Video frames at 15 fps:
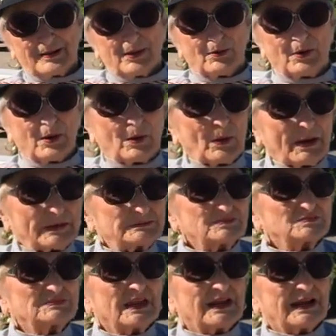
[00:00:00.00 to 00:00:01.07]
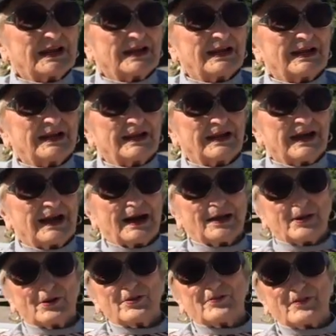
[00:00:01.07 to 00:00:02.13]
logo. I
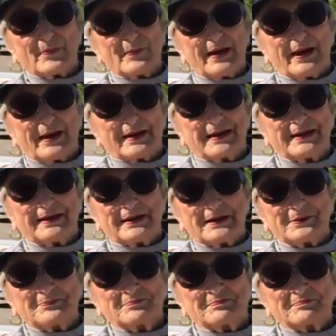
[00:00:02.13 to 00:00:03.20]
learned from that, yeah.